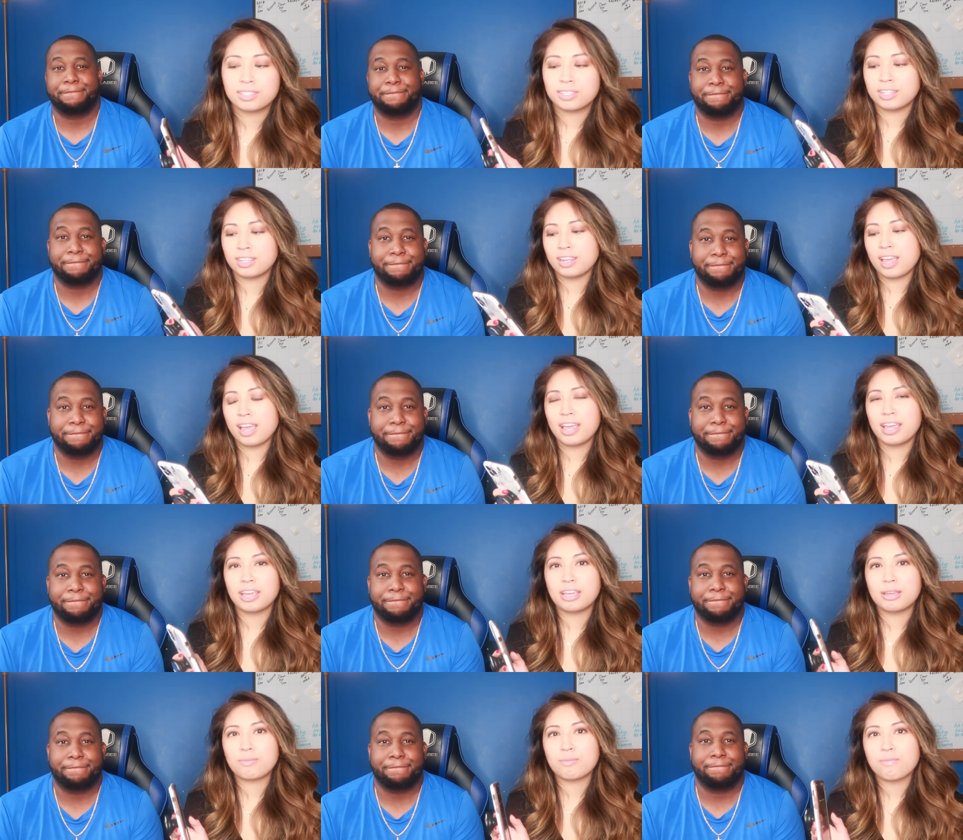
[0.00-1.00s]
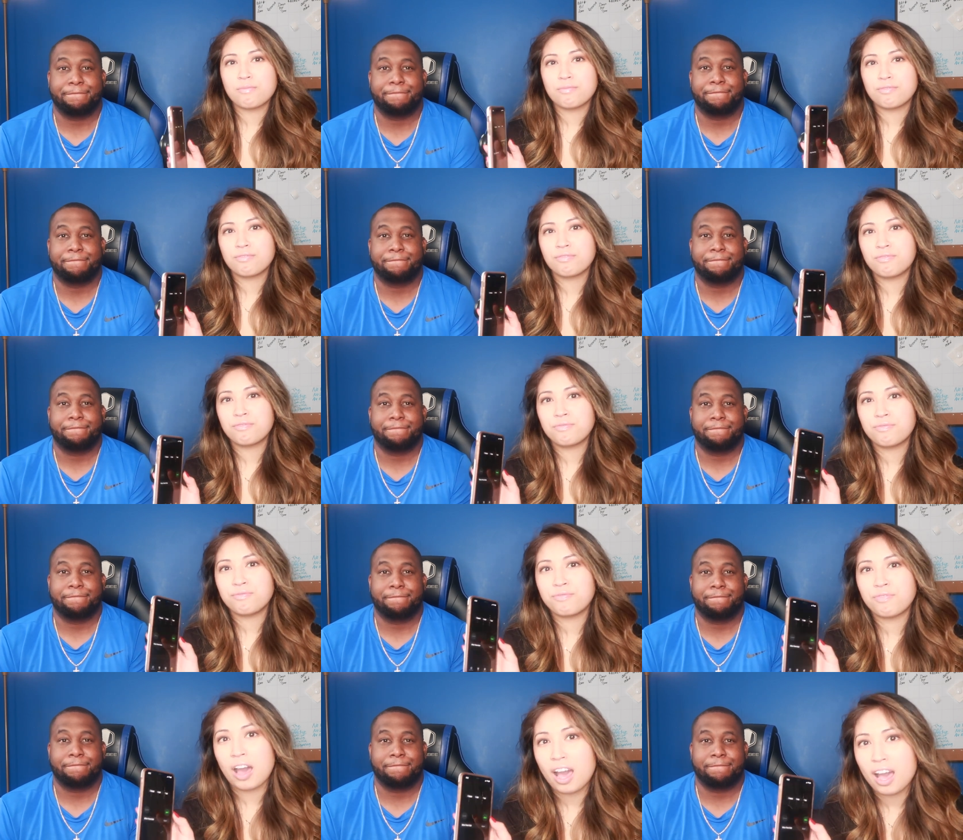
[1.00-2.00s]
Speaker 1: to name
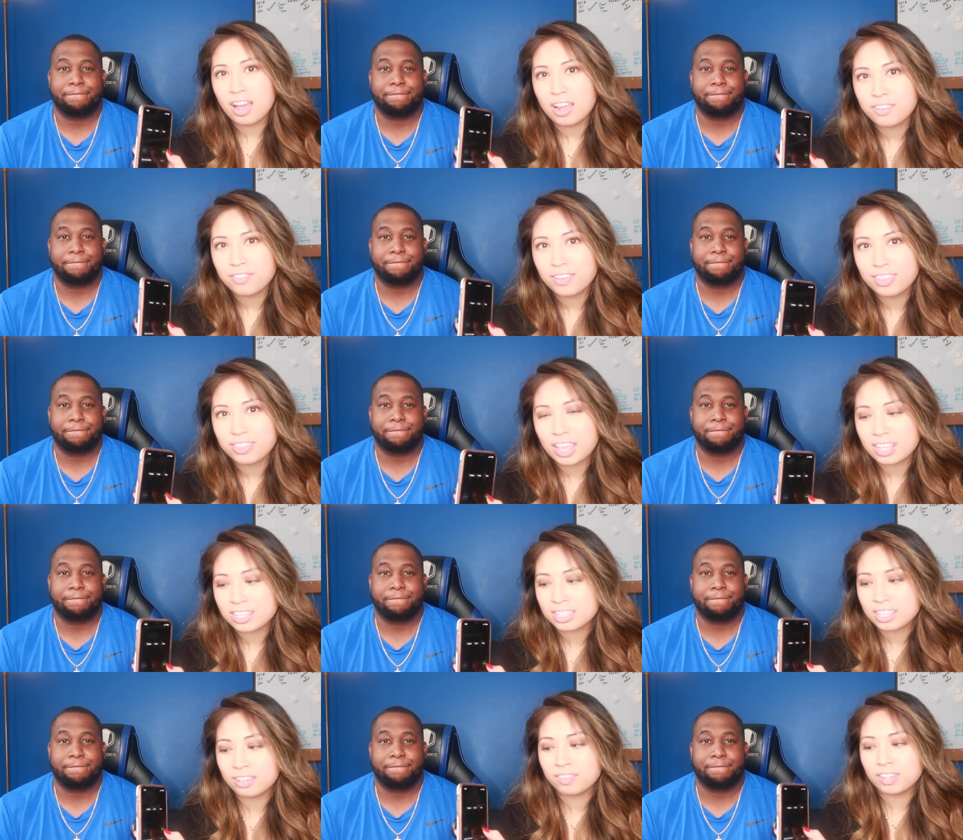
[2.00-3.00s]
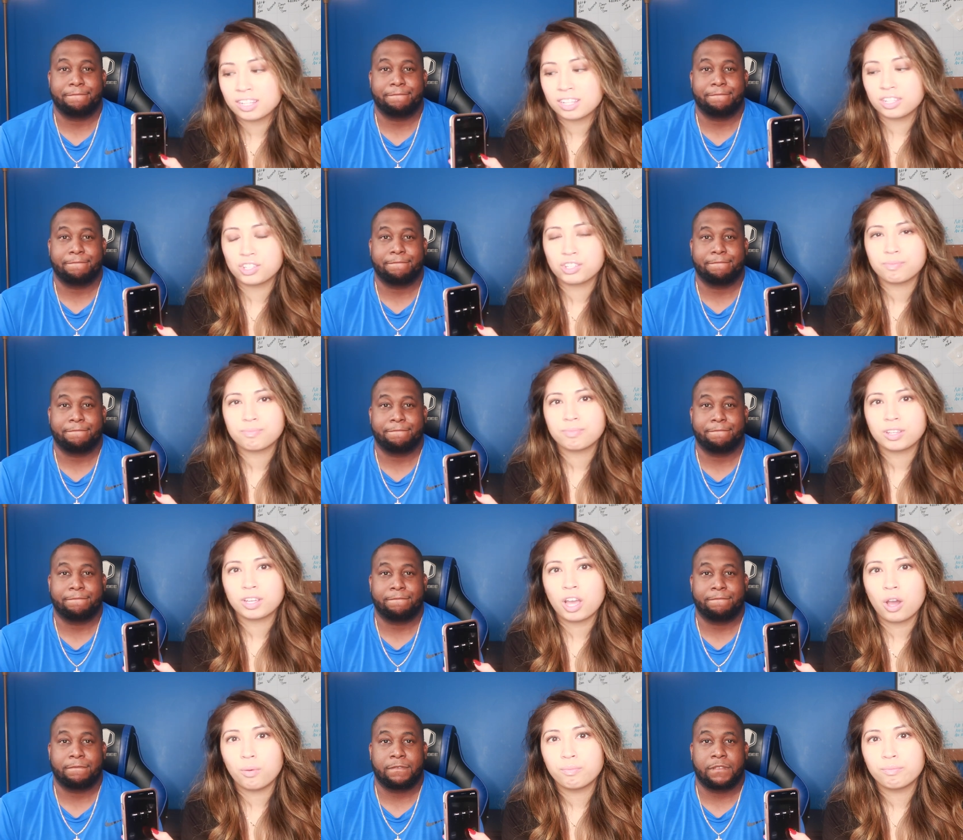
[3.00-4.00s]
five Thanksgiving dish.
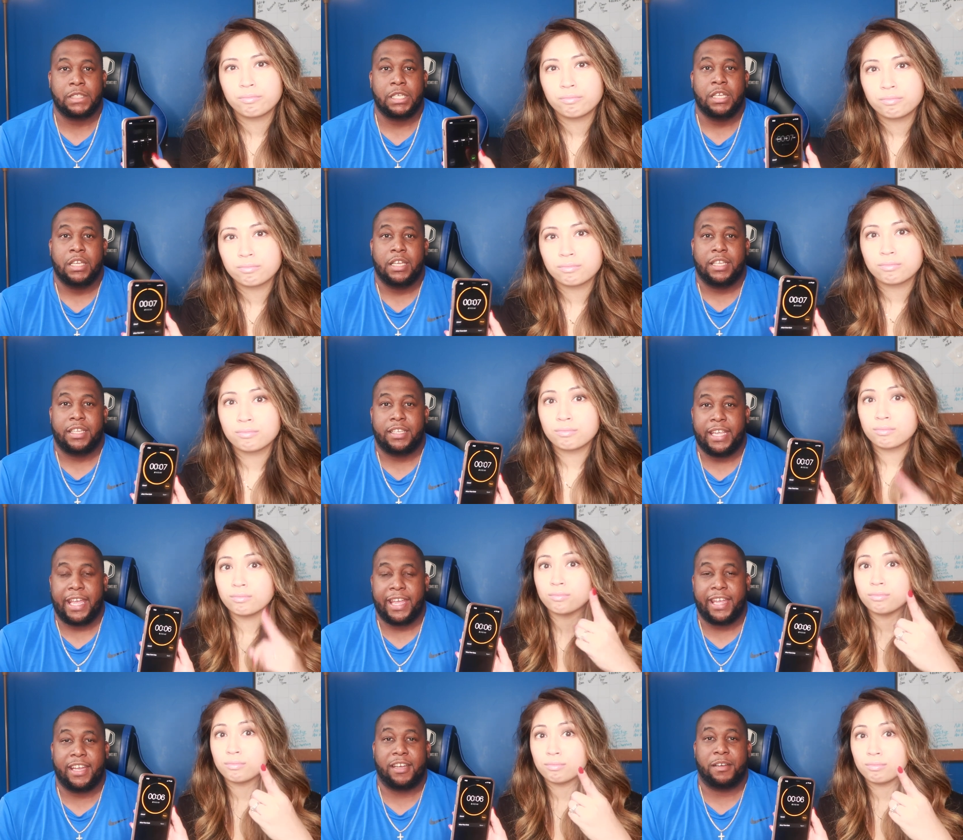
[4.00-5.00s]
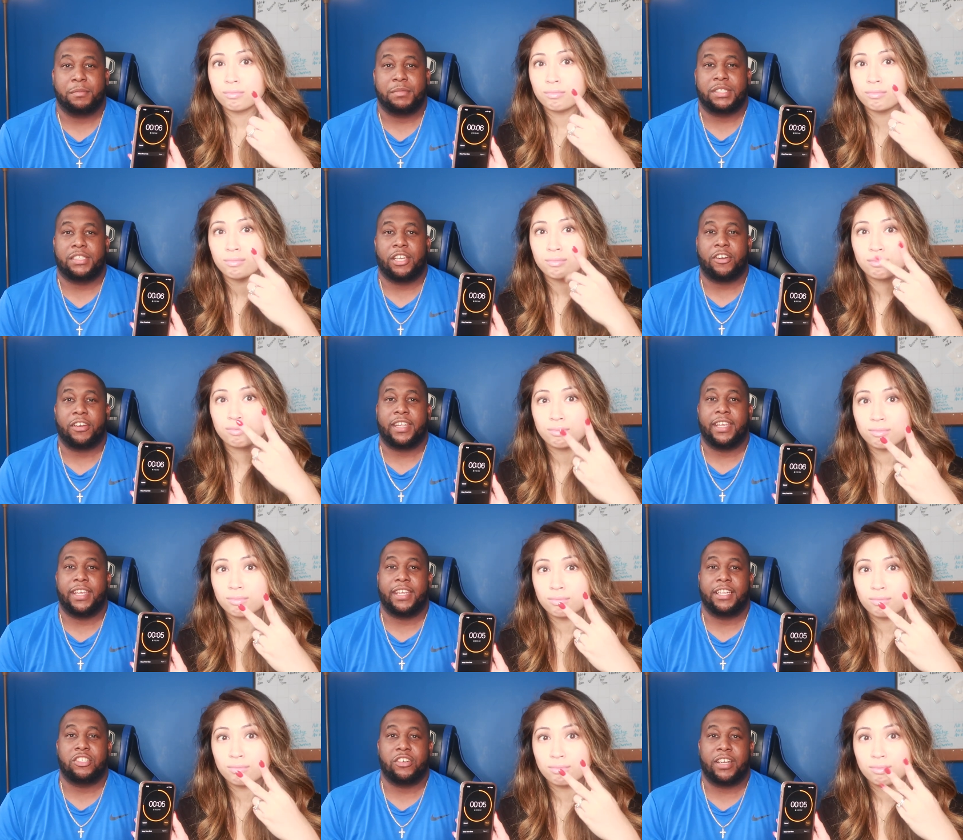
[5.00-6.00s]
Go.
Speaker 2: Yams,
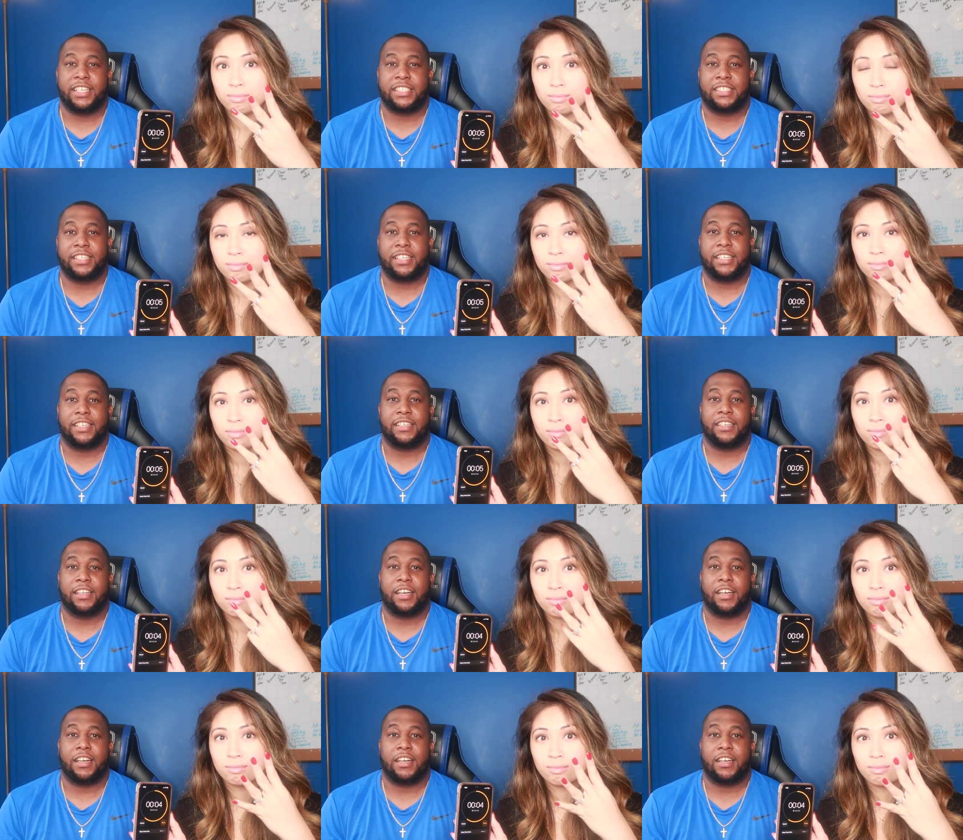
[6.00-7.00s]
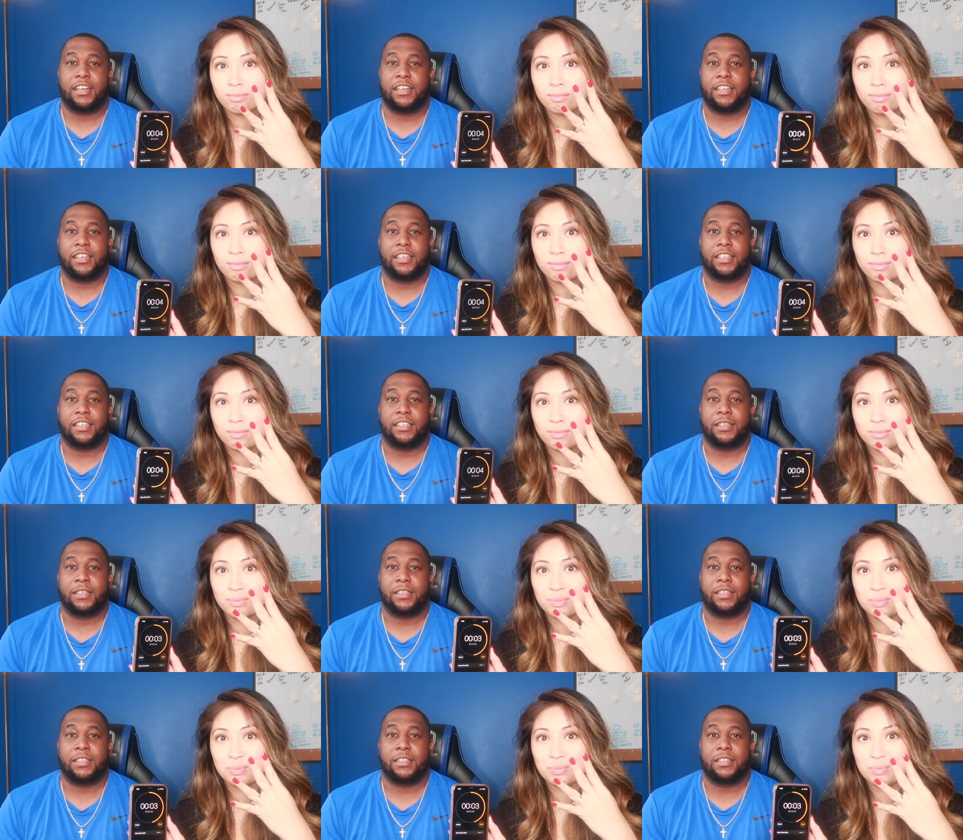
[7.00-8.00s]
turkey, dressing, uh,
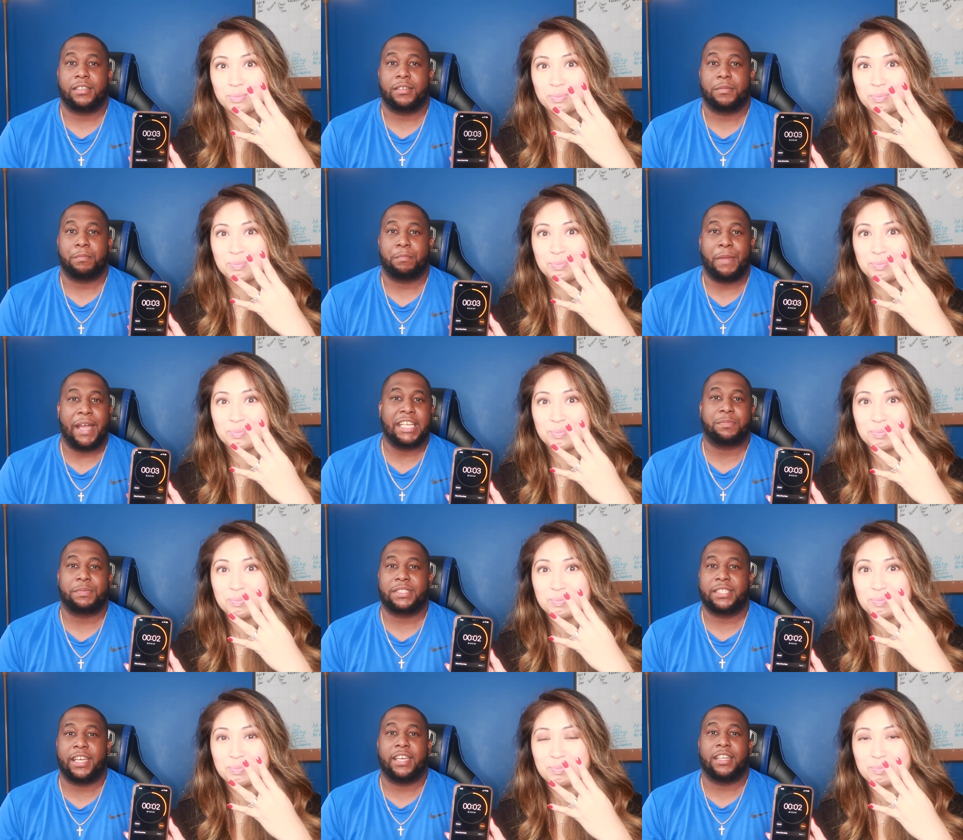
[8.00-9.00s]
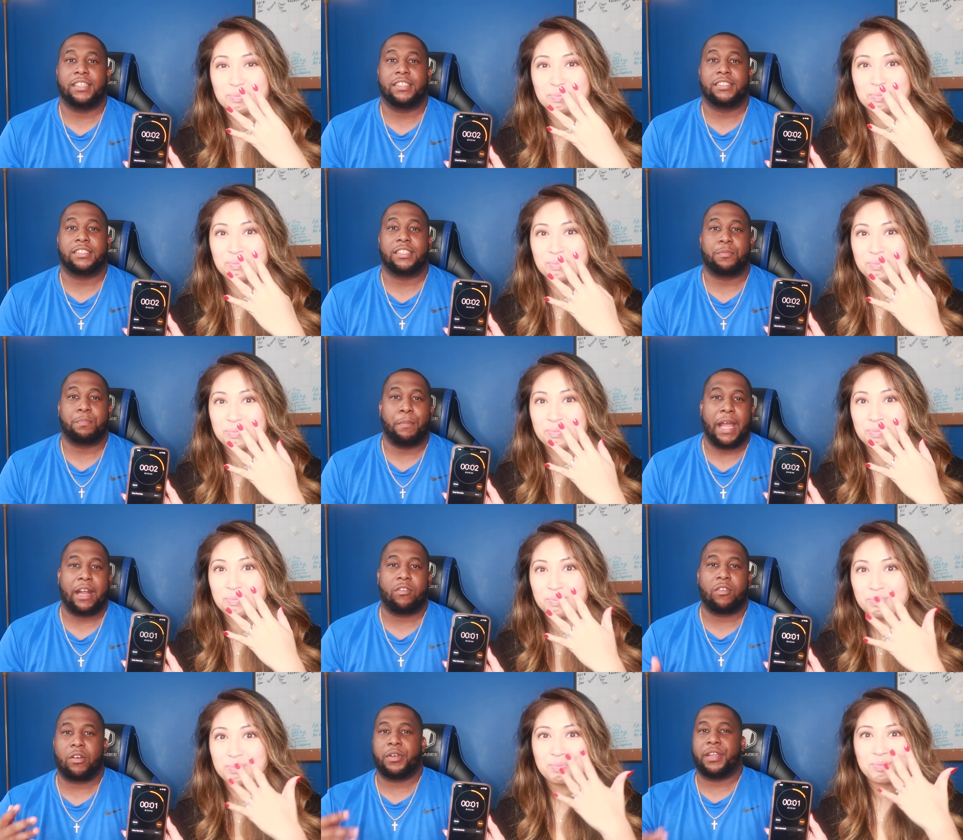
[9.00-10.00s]
mashed potatoes,
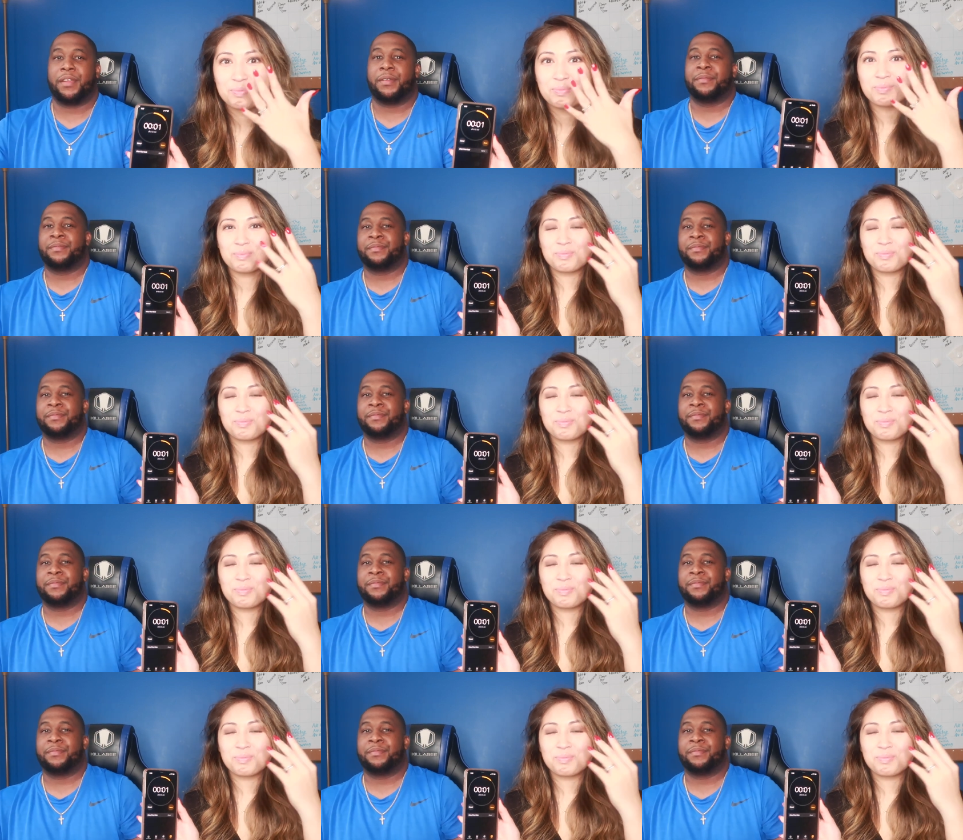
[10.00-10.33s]
macaroni.